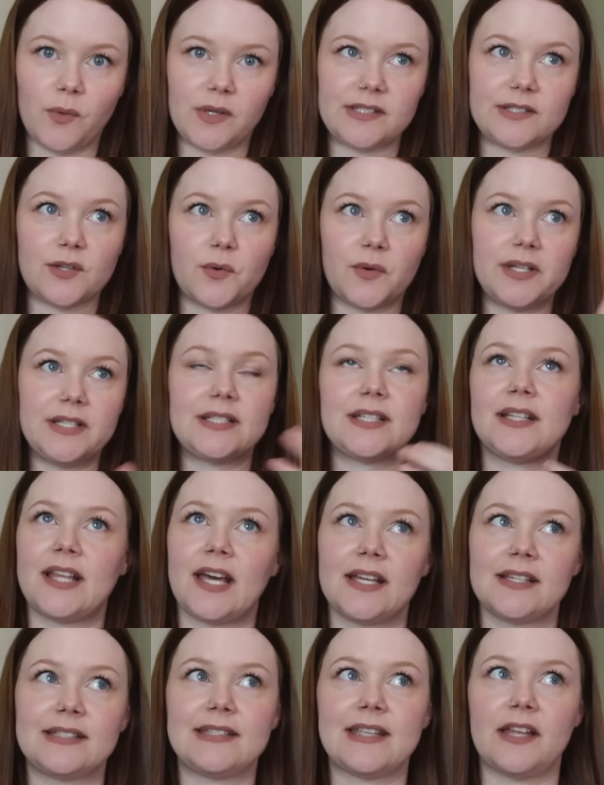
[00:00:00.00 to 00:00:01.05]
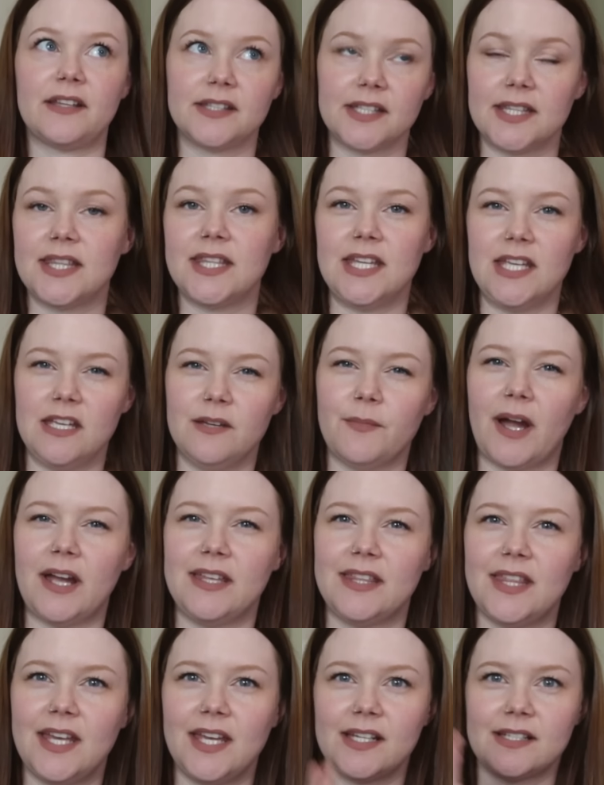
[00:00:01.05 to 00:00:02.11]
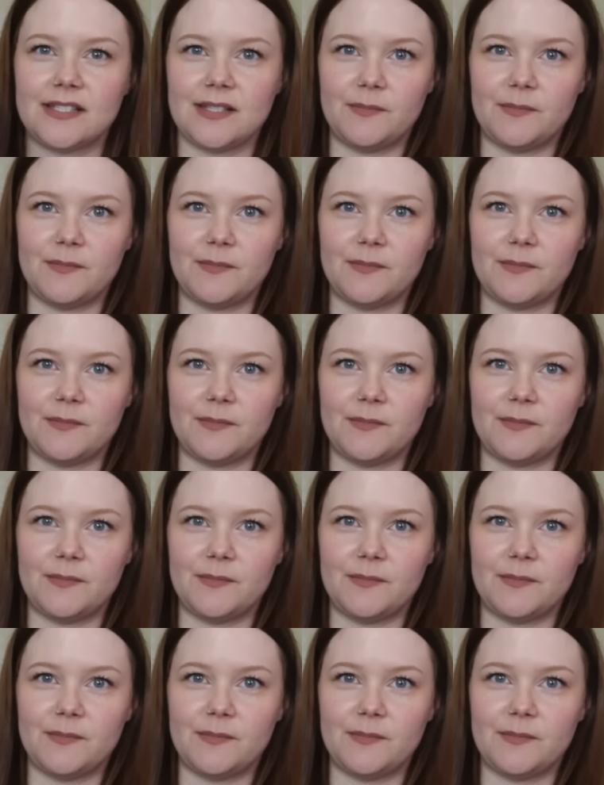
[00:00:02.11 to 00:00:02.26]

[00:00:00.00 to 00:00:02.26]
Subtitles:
what's going to like sell the theme, I think.